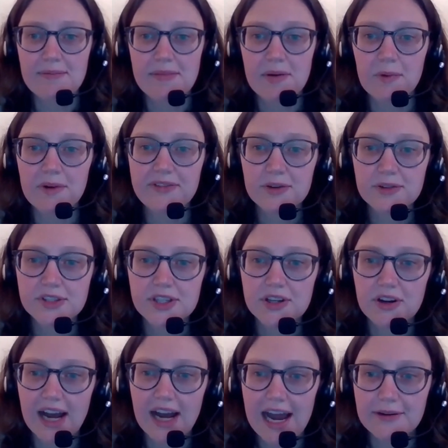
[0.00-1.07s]
We've also
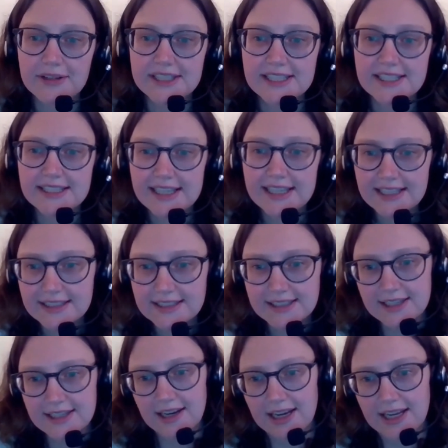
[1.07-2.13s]
got our skills
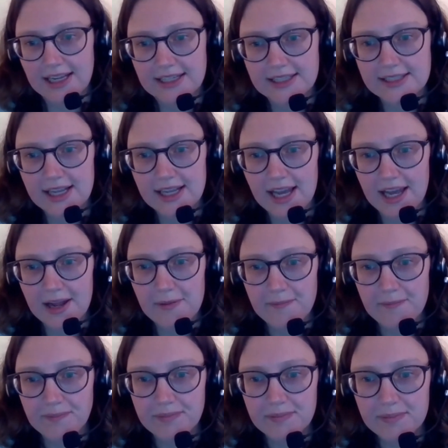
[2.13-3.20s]
guides
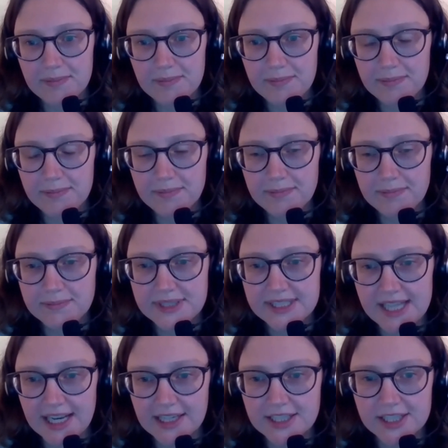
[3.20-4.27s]

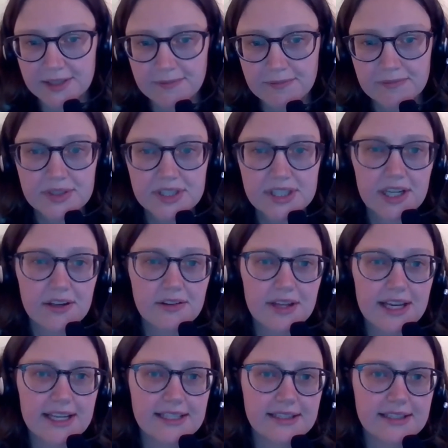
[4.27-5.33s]
section. So
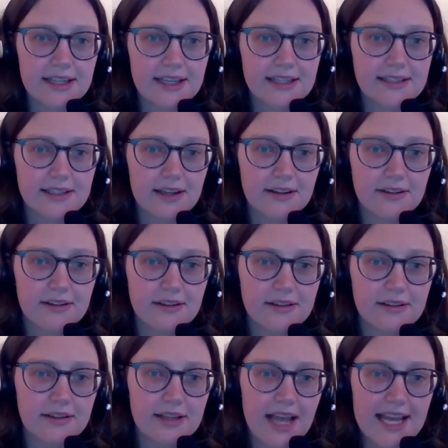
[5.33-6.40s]
there's
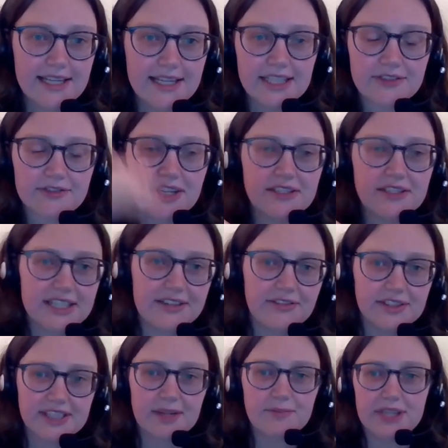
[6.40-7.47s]
headings for each of the
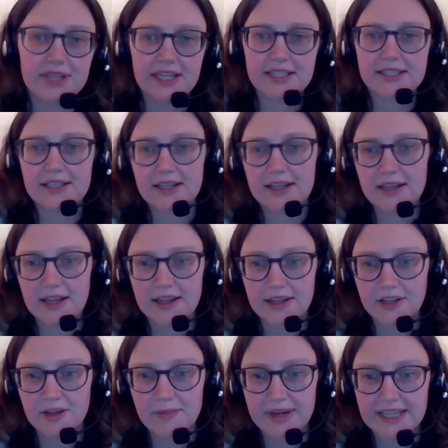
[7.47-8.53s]
different subjects
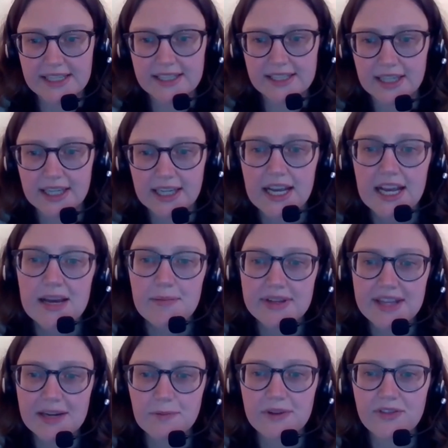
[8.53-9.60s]
that you might study, but
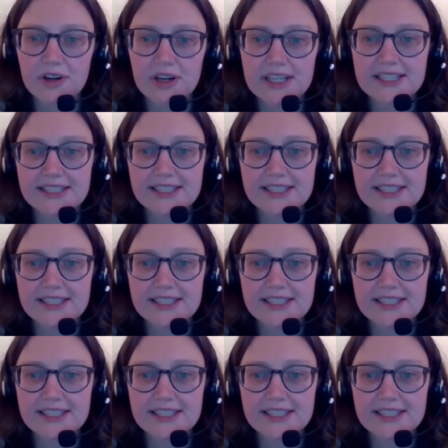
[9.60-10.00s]
then we've got